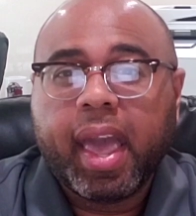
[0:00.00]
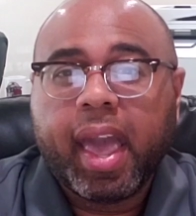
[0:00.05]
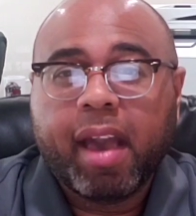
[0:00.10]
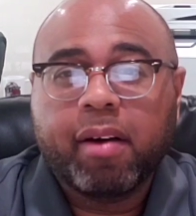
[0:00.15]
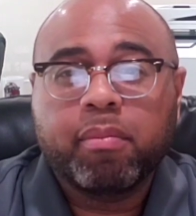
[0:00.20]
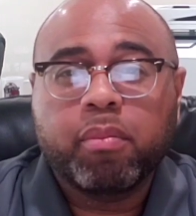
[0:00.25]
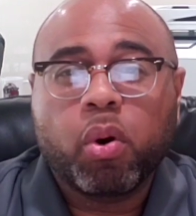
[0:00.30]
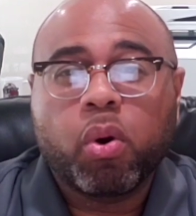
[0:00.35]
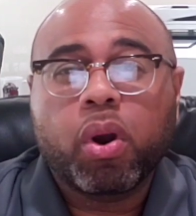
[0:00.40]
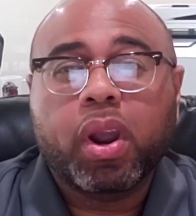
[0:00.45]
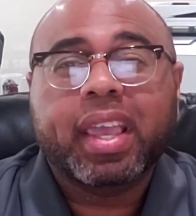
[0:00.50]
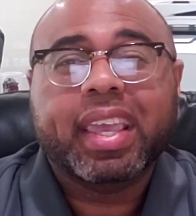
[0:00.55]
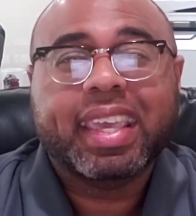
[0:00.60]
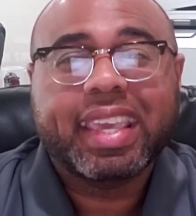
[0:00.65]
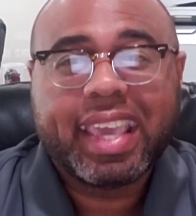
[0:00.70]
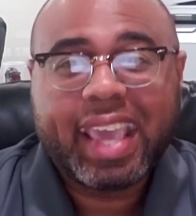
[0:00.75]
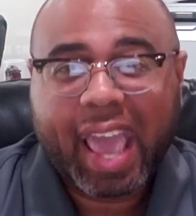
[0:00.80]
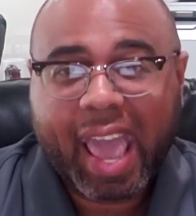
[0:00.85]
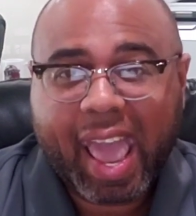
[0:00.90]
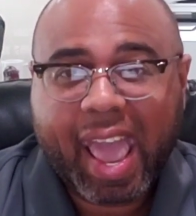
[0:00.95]
Have more
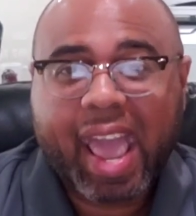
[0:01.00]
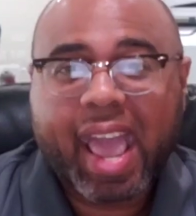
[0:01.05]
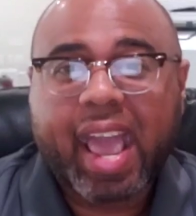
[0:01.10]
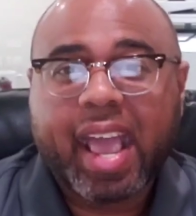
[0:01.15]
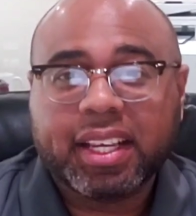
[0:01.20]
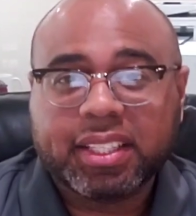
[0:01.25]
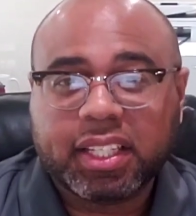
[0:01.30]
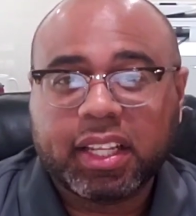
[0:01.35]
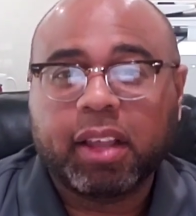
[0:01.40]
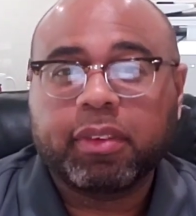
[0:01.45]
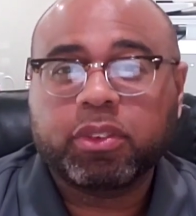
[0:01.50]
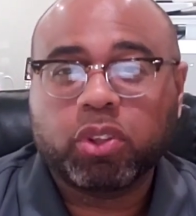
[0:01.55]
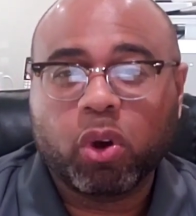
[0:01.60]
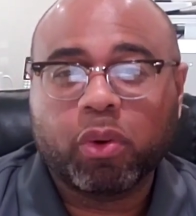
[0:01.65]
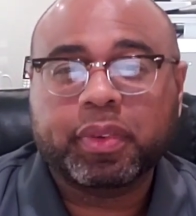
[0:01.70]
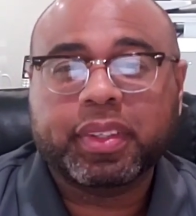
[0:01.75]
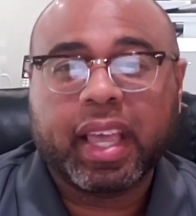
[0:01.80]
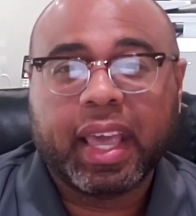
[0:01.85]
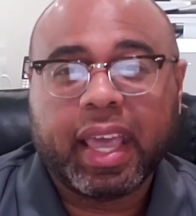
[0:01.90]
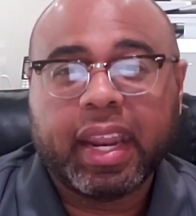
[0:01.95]
cash left
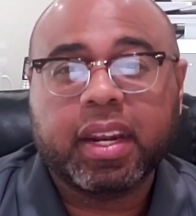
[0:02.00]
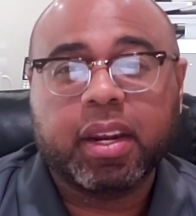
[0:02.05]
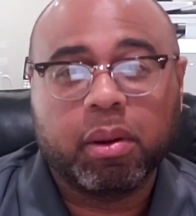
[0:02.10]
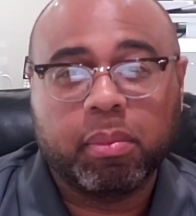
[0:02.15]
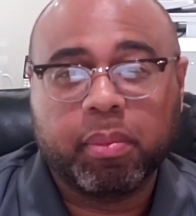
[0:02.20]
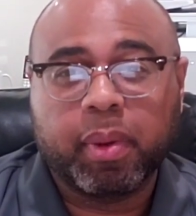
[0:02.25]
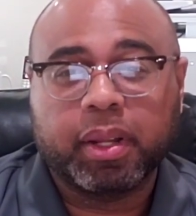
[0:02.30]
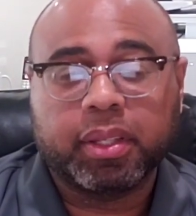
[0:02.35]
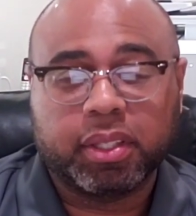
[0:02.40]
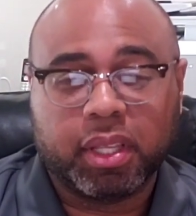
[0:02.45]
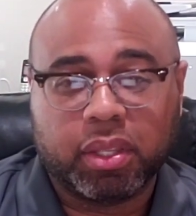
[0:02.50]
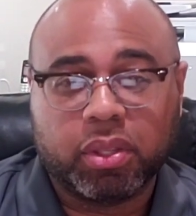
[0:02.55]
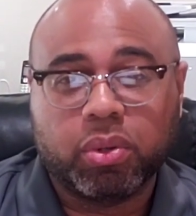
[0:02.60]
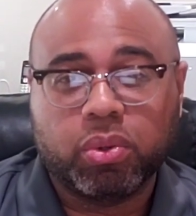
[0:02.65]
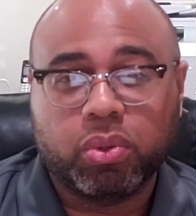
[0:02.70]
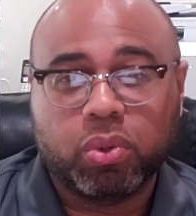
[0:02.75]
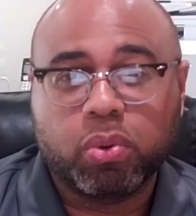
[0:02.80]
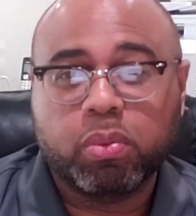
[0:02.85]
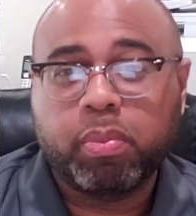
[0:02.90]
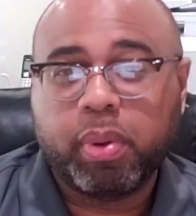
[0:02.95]
over at the end of the month than
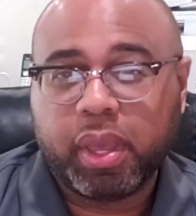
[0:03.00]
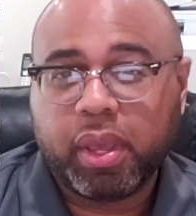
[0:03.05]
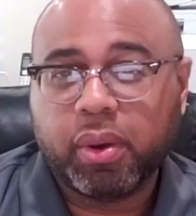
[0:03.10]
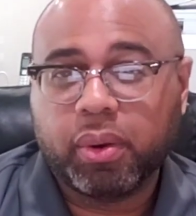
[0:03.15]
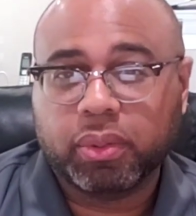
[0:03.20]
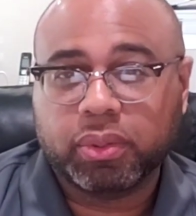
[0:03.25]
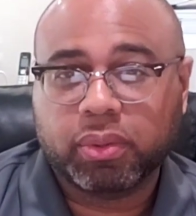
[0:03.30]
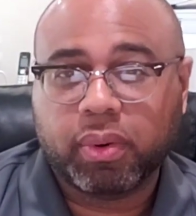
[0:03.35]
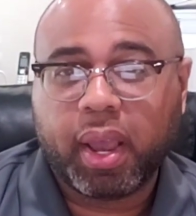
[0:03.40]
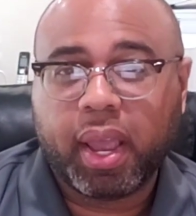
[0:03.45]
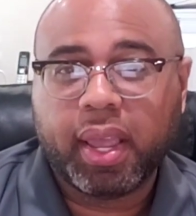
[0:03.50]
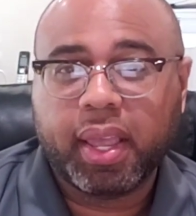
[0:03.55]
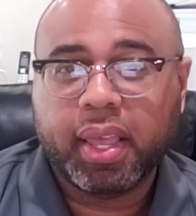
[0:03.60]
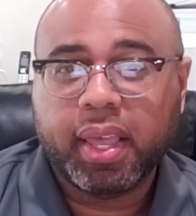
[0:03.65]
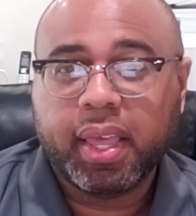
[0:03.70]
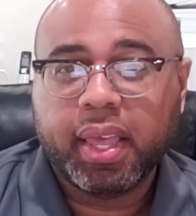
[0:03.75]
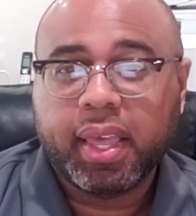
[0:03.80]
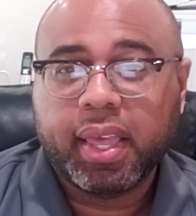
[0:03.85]
you do bills, right?